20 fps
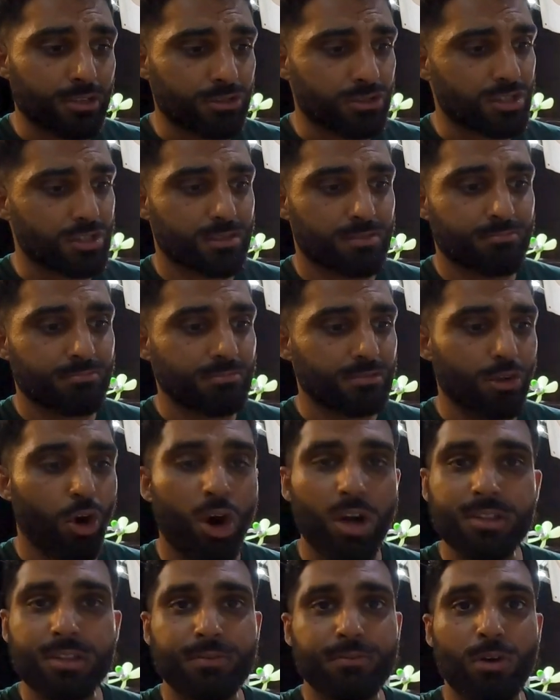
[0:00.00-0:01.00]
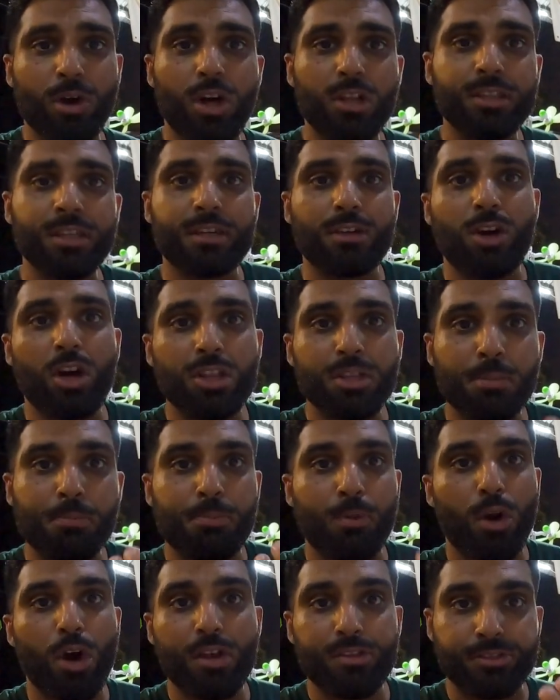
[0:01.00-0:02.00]
you just all the
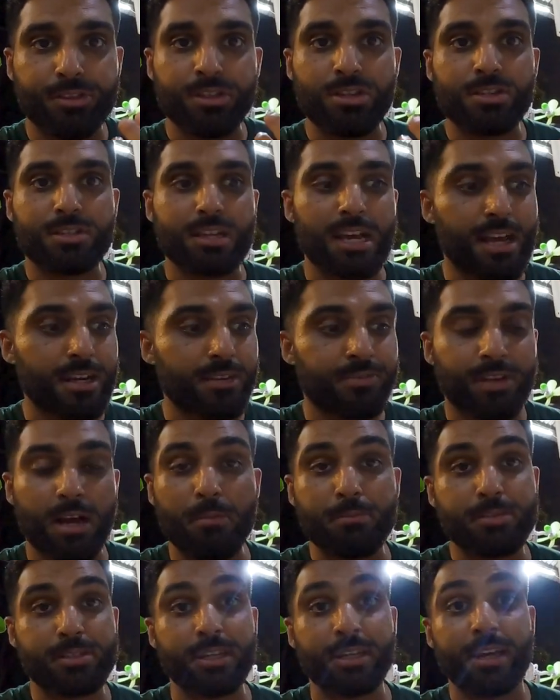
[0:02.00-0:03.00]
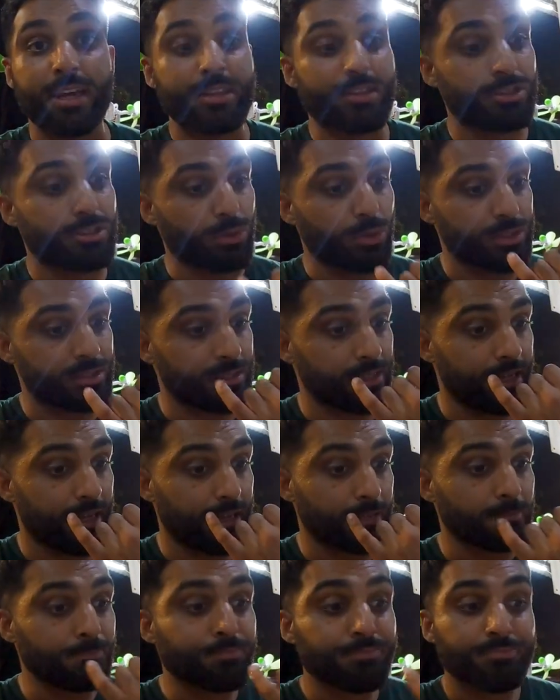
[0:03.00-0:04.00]
broth just kind of comes together towards the
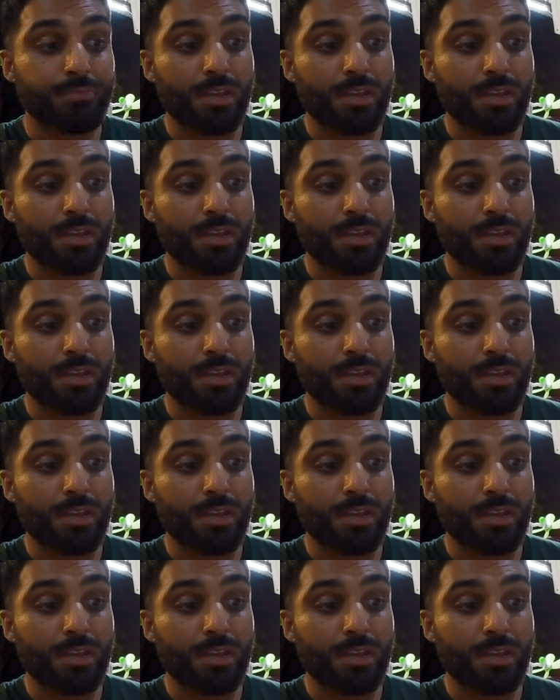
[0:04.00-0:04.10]
end,